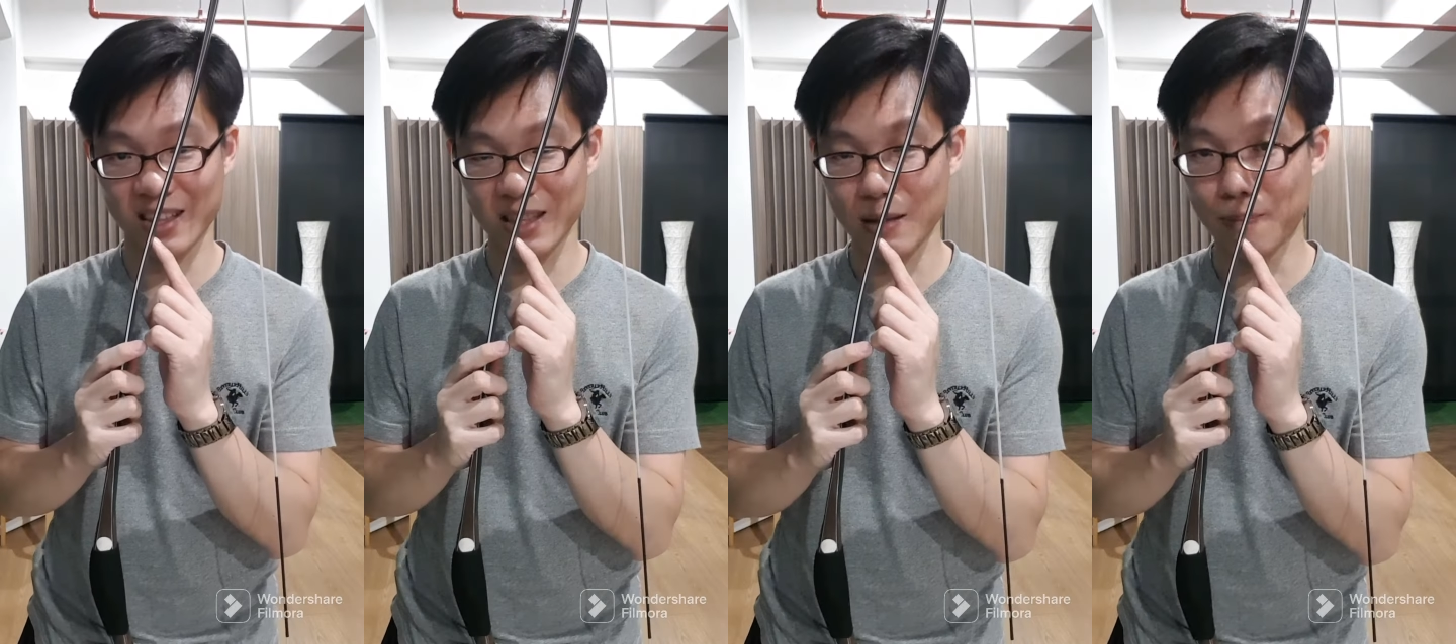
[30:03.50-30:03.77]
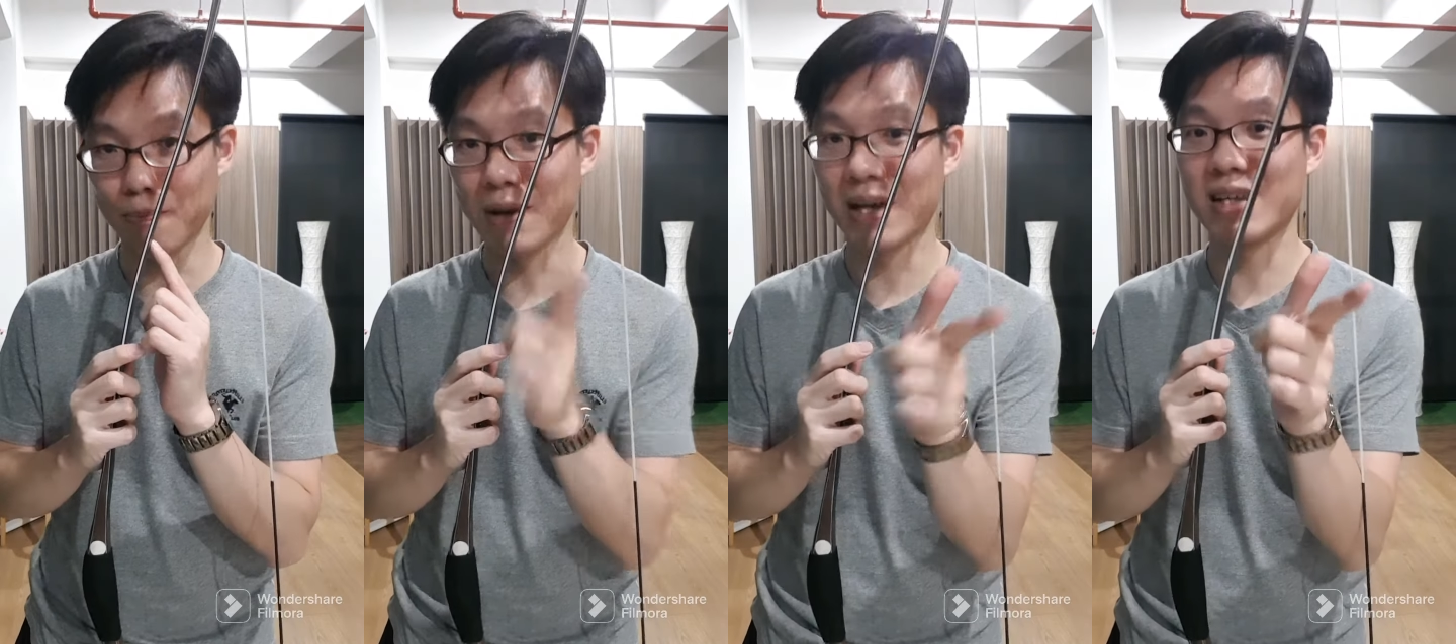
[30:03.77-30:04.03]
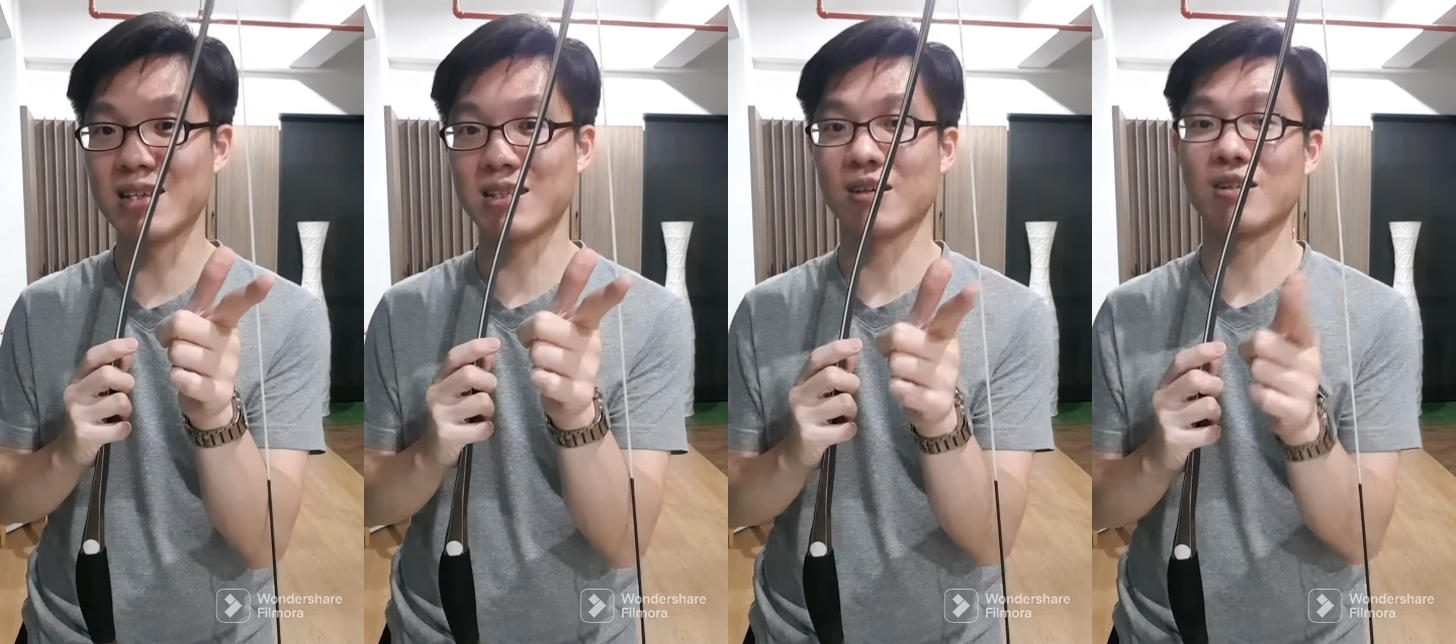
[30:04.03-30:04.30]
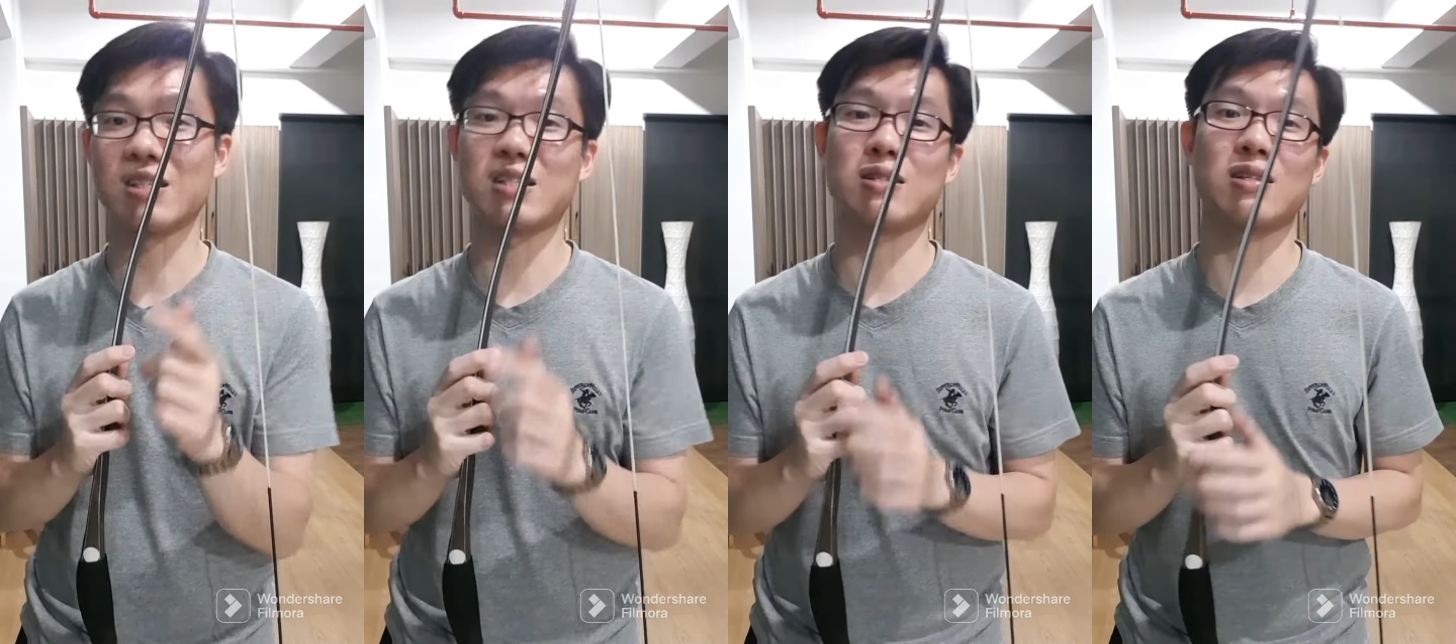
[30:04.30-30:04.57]
The belly is
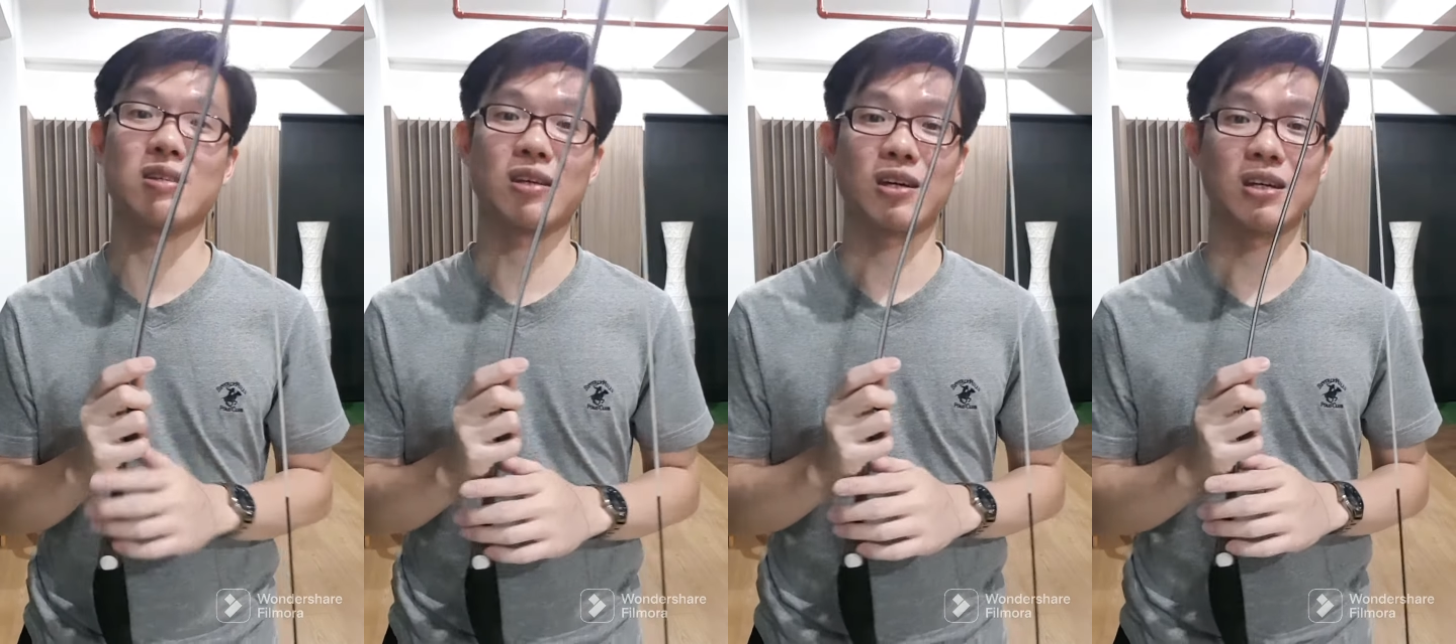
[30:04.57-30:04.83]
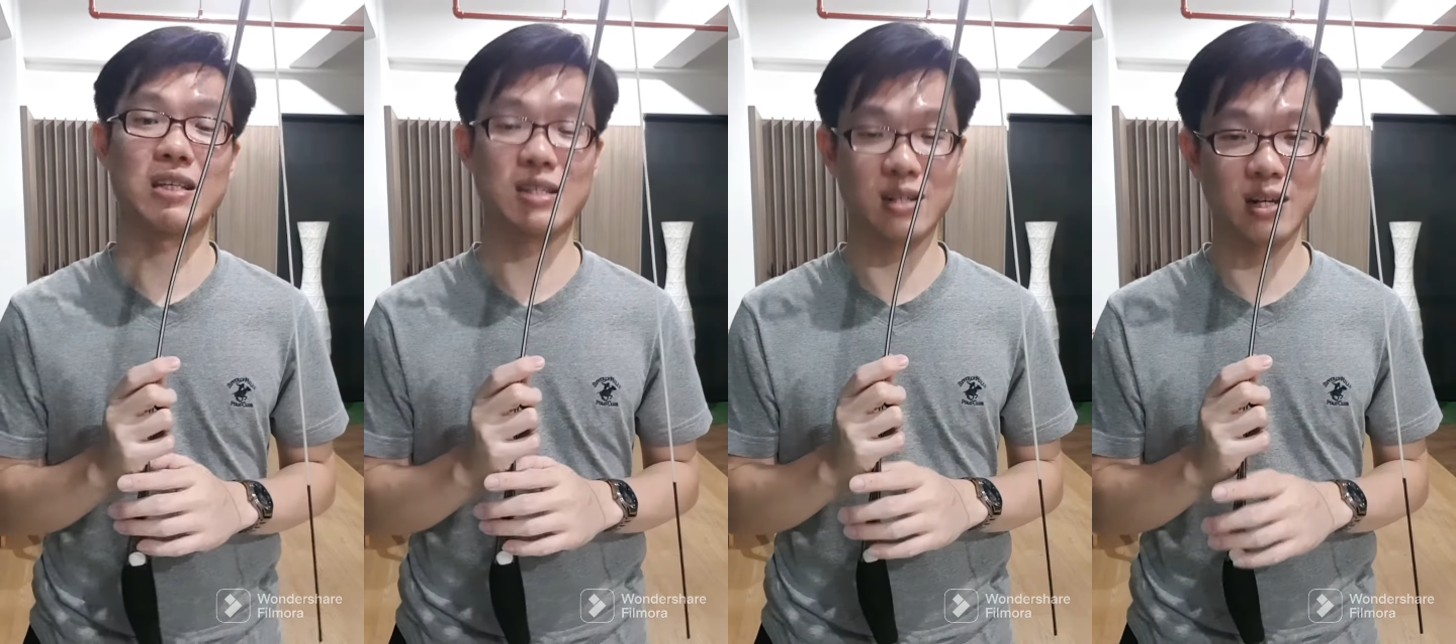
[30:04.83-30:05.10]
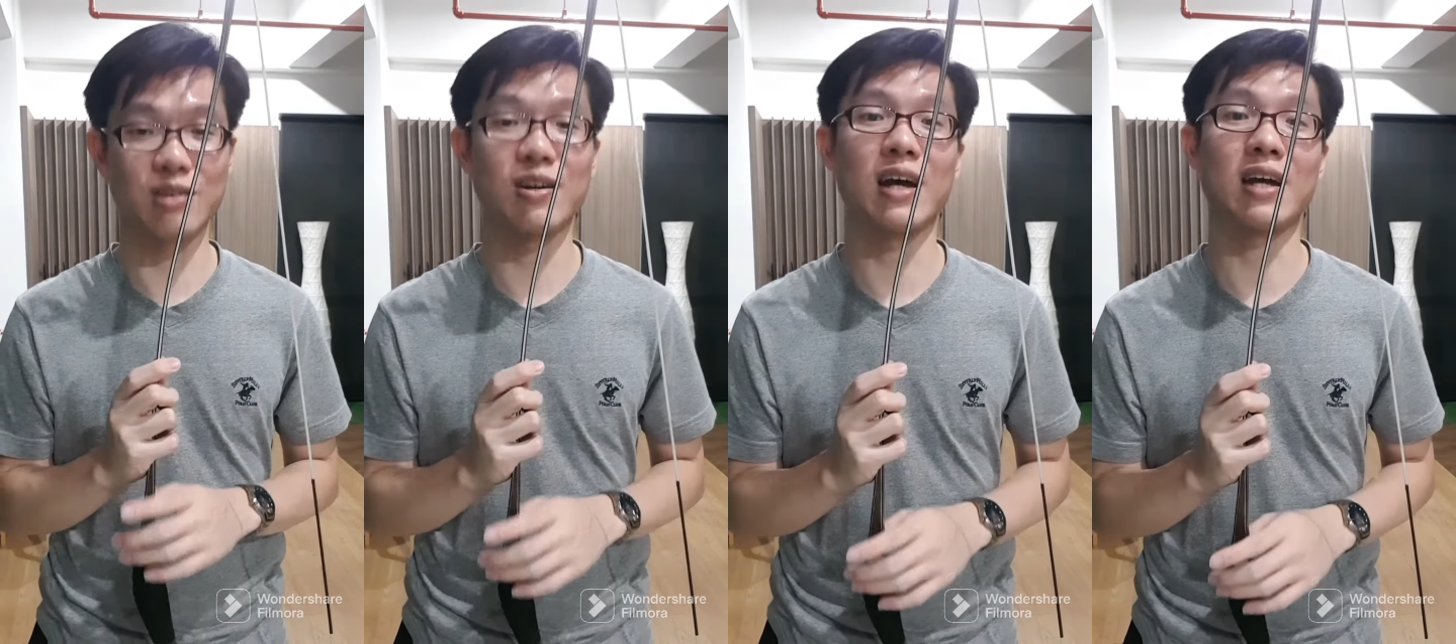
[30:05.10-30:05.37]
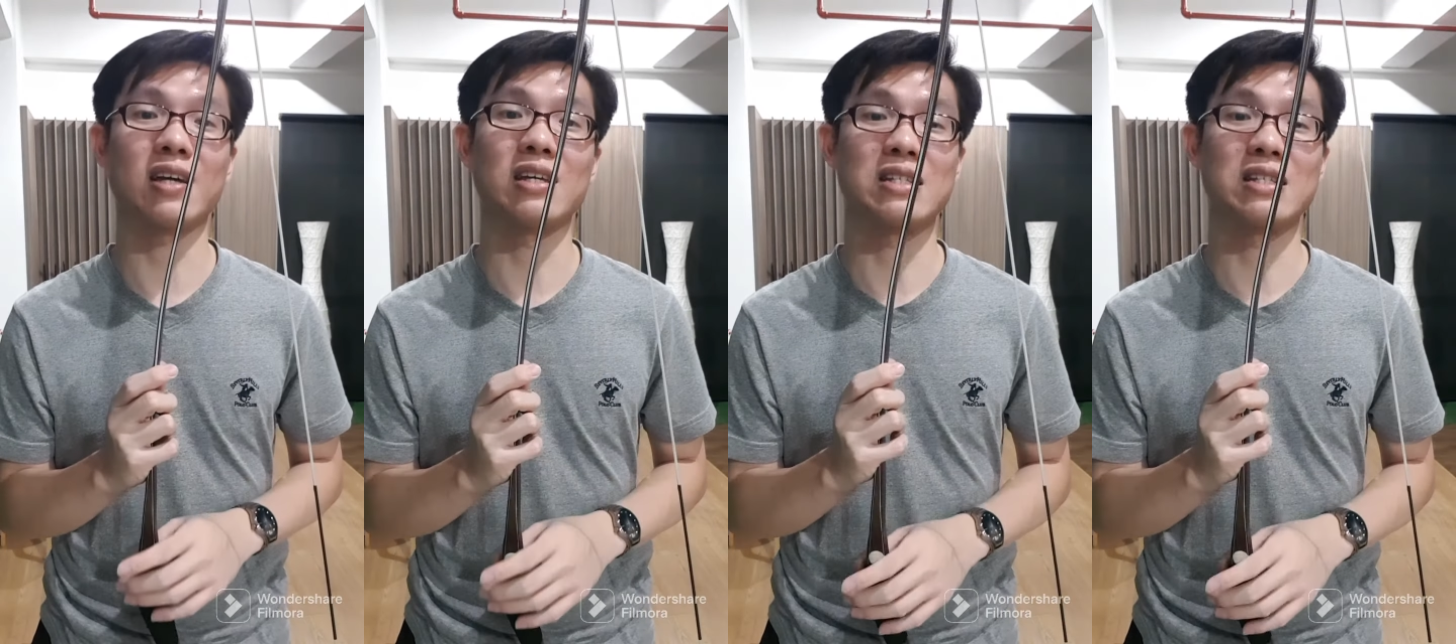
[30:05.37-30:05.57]
gonna crack,